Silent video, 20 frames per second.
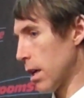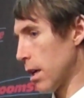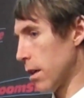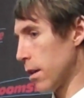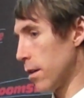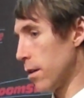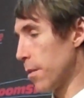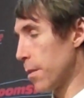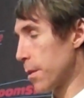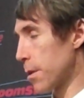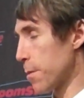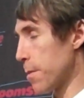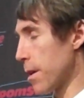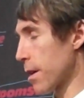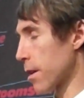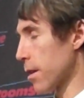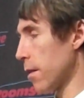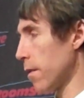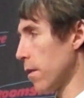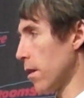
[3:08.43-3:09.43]
clear
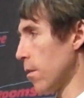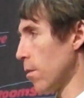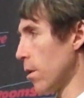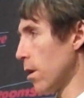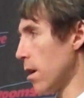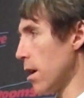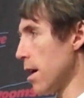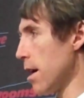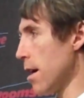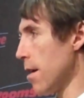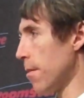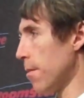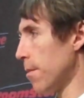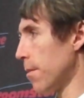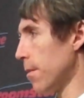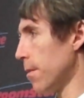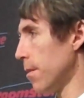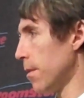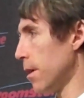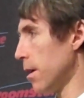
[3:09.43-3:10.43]
perspective on where I am.
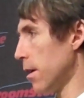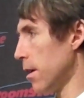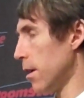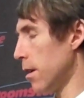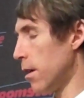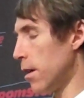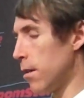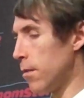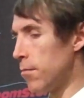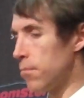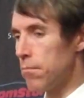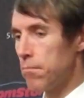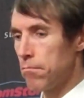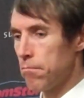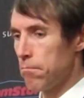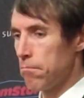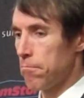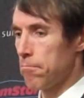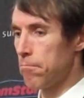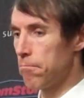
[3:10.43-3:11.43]

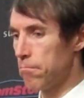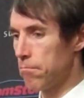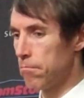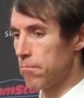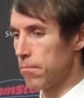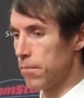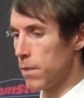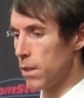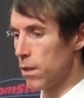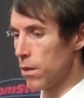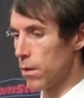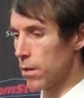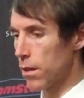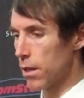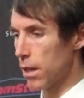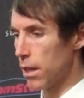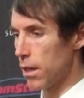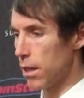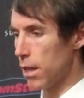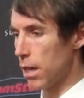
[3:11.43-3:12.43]
And
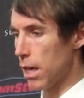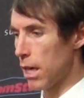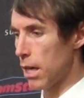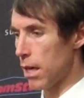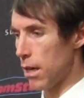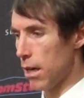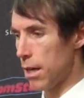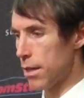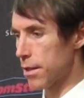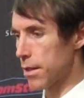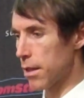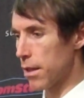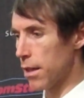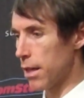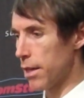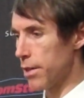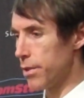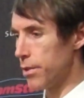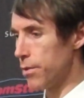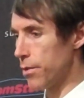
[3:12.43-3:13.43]
until
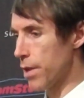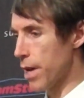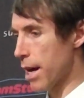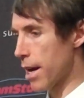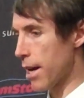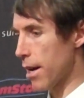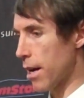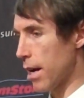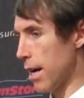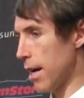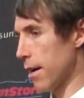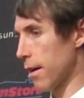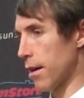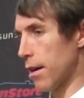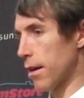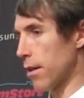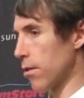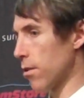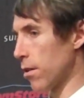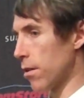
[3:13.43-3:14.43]
I do that, I
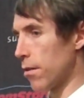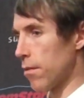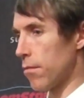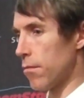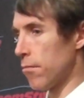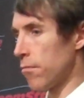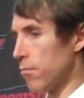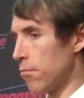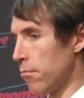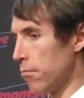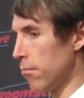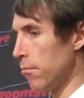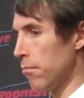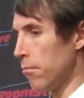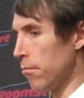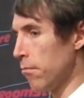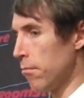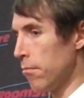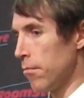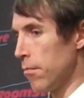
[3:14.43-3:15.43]
couldn't
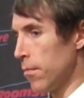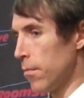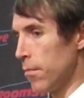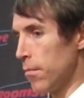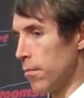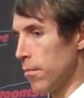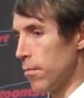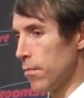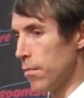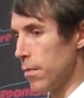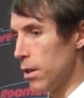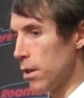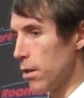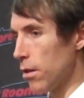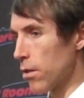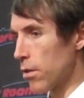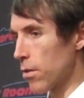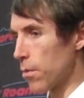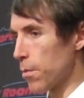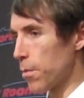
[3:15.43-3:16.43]
put
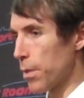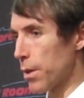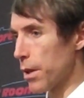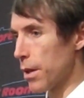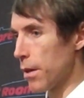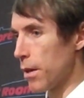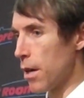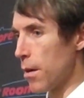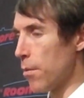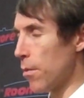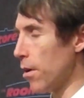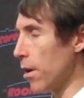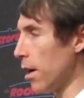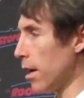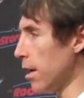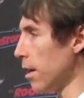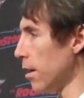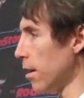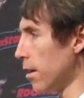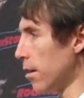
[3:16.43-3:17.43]
a number
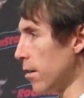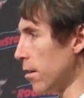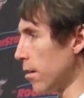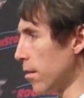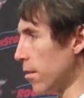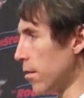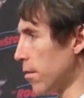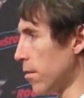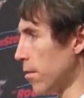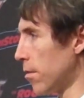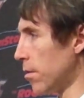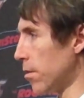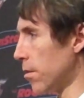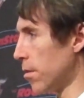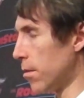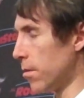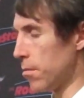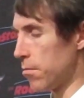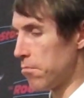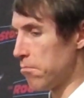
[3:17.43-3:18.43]
on it or
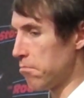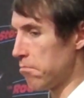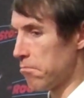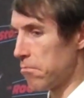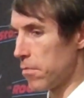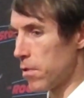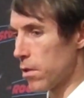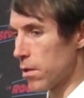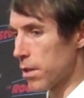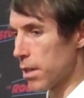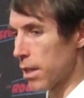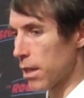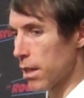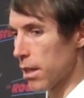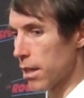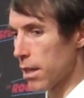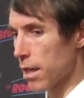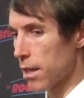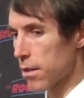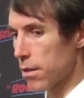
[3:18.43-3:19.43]
take
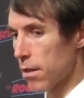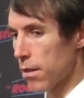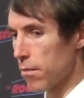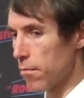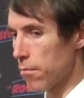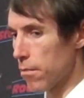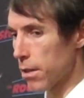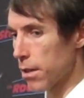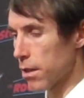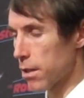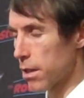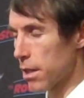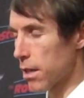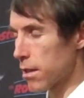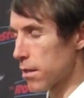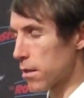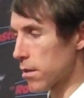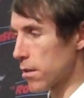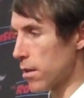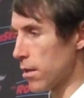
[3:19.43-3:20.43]
a guess on what the
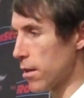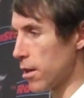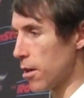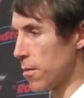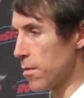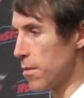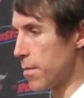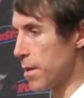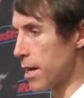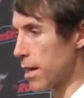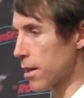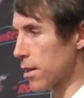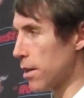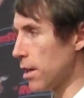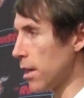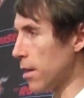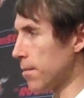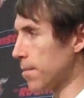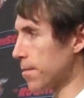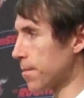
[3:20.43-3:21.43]
chances are that I'll be back or
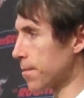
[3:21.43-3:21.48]
not.